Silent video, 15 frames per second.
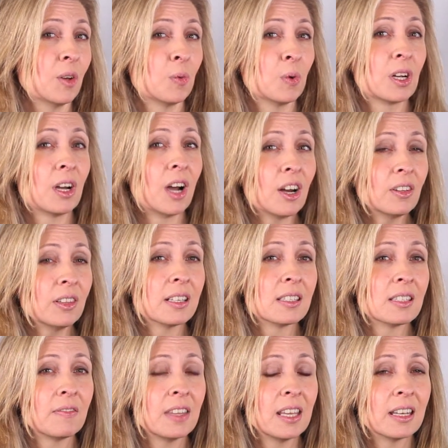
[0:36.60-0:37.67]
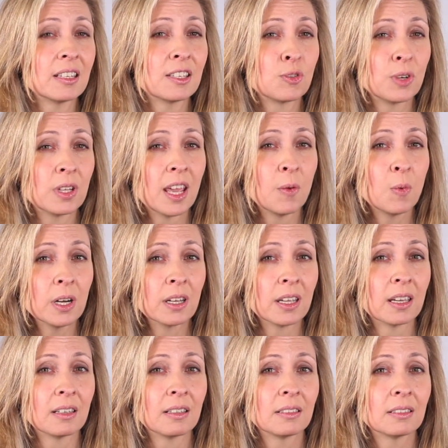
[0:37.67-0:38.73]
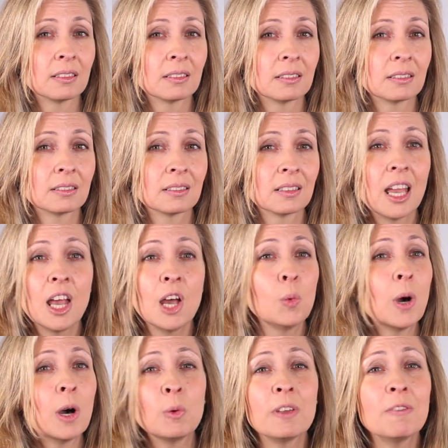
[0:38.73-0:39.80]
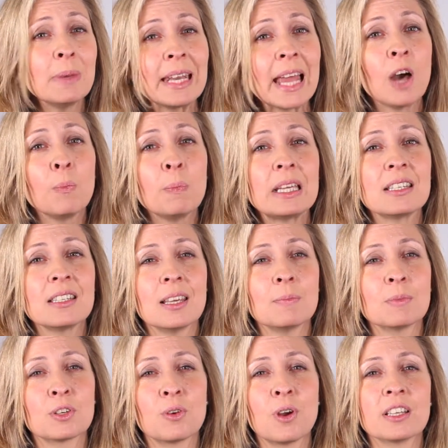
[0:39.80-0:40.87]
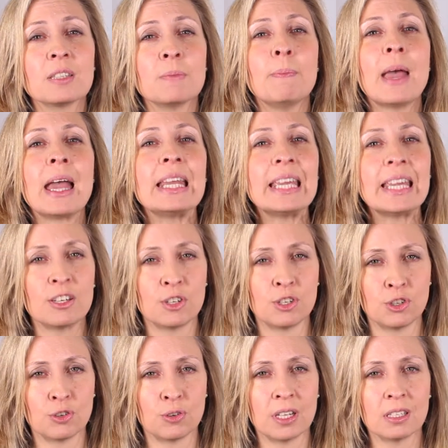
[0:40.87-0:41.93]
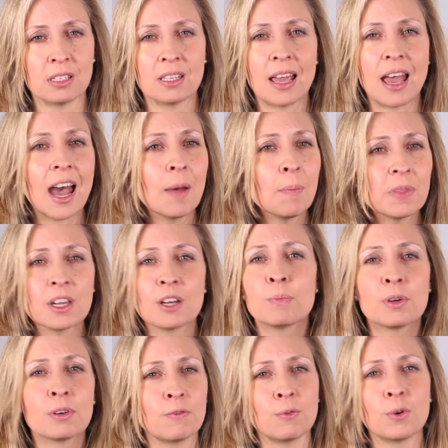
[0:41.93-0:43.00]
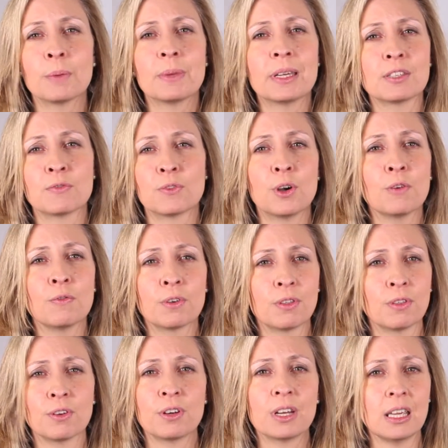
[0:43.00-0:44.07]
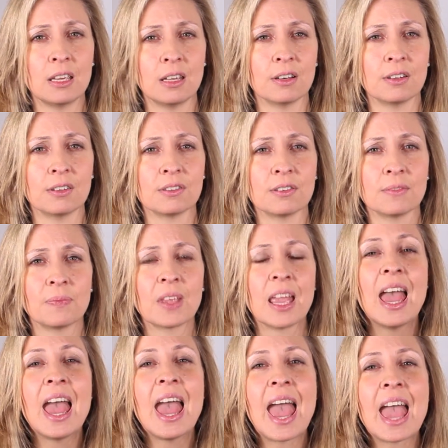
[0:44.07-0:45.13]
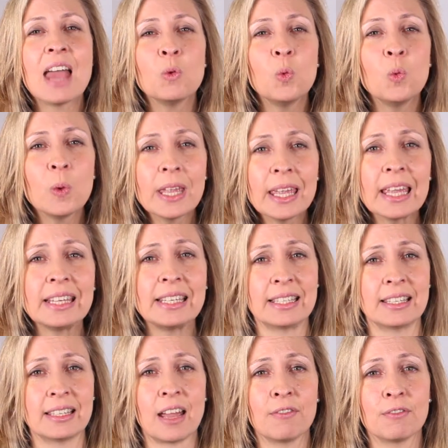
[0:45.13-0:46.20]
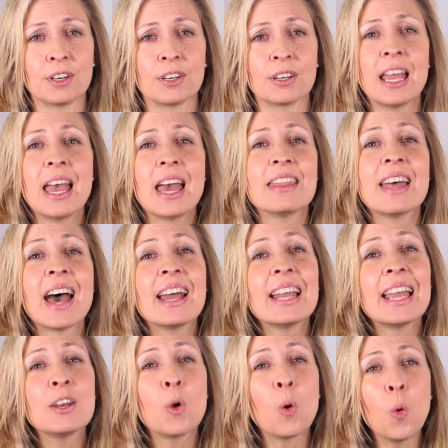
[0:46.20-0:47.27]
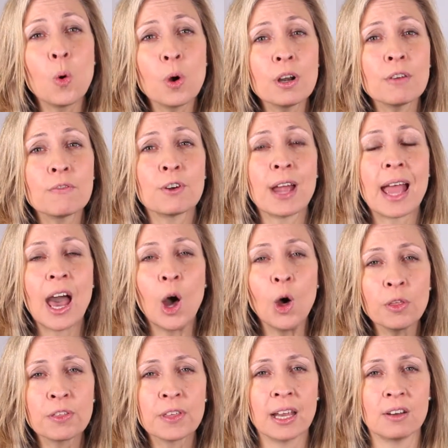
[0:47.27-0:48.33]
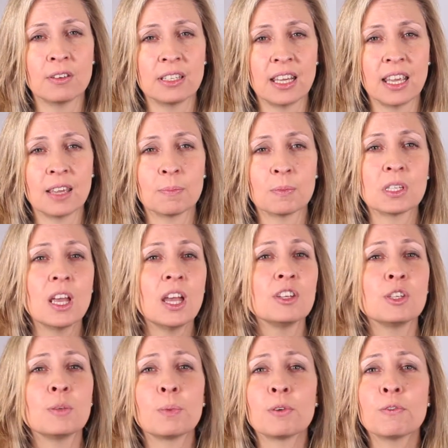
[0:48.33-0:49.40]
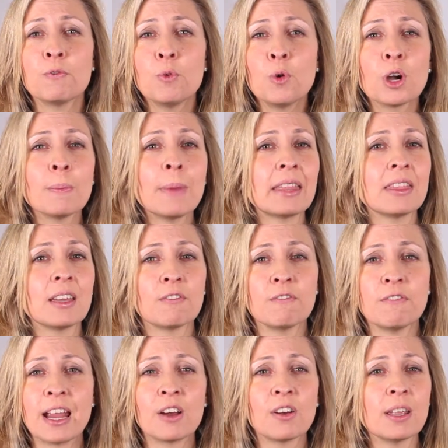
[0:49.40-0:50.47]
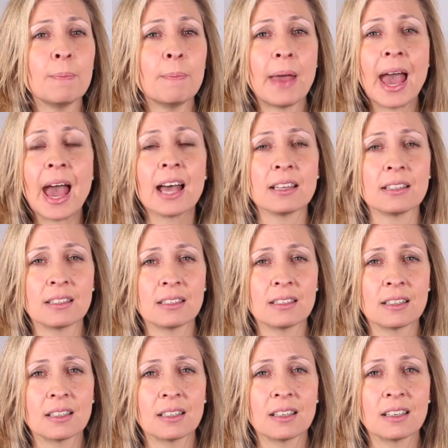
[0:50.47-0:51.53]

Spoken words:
regardless of the industry they work in? Well, we've been helping teams across many industries to up their performance for over 30 years. And we discovered that in order for healthcare teams to perform at their very best,